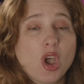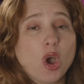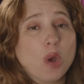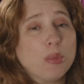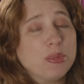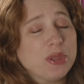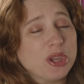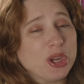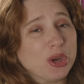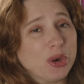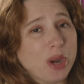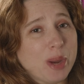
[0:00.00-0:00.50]

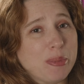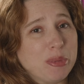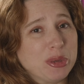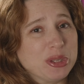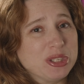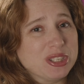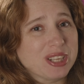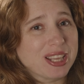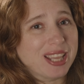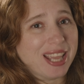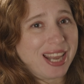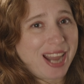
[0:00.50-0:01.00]
Hope that you're able
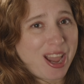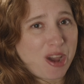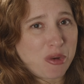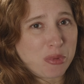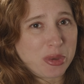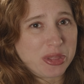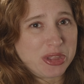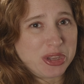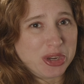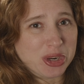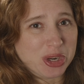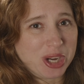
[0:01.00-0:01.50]
to get out
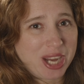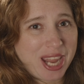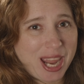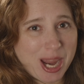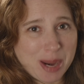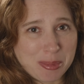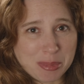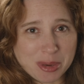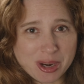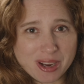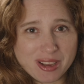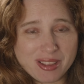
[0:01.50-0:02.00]
with your
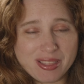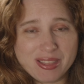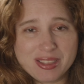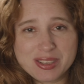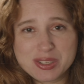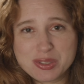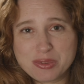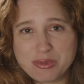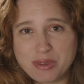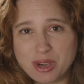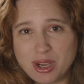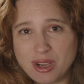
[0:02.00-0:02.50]
camera
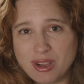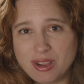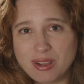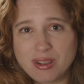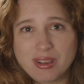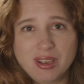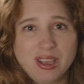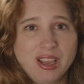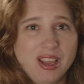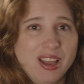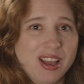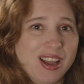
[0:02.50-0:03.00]
this
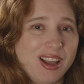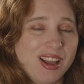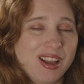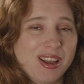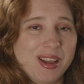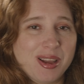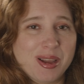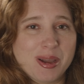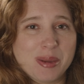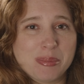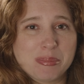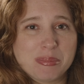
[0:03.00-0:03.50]
fall,
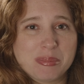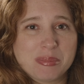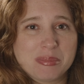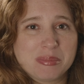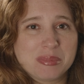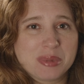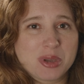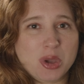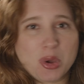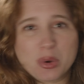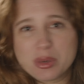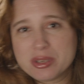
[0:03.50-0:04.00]

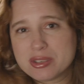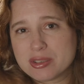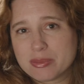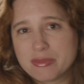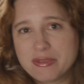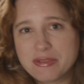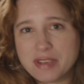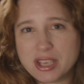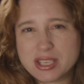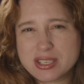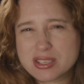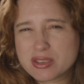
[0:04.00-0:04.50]
go to some
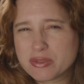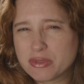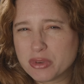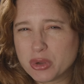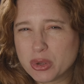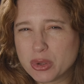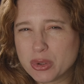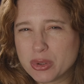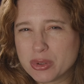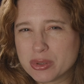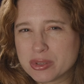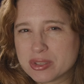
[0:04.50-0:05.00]

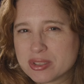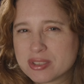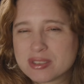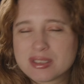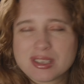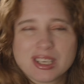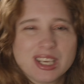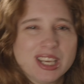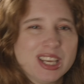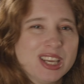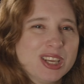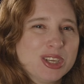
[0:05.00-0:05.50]
festivals,
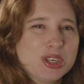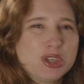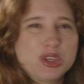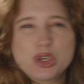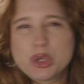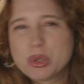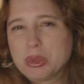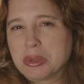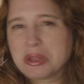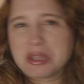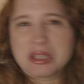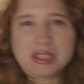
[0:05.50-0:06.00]

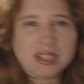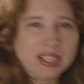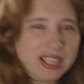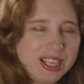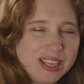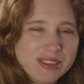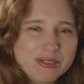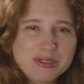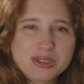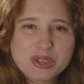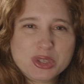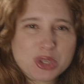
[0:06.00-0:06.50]
shoot the
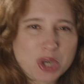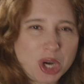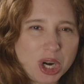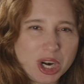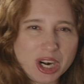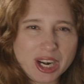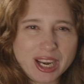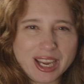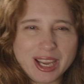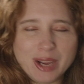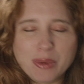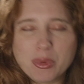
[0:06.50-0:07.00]
leaves
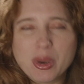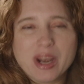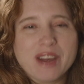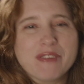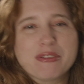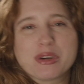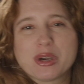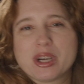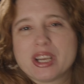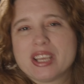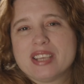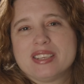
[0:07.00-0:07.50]
turning,
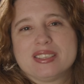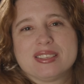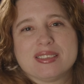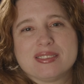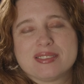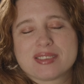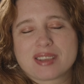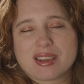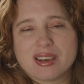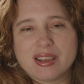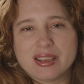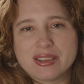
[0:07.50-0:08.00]
whatever it is
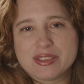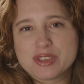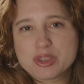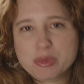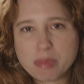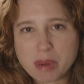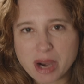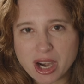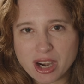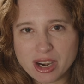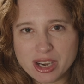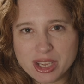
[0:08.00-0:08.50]
that's going to
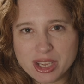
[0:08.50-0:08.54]
inspire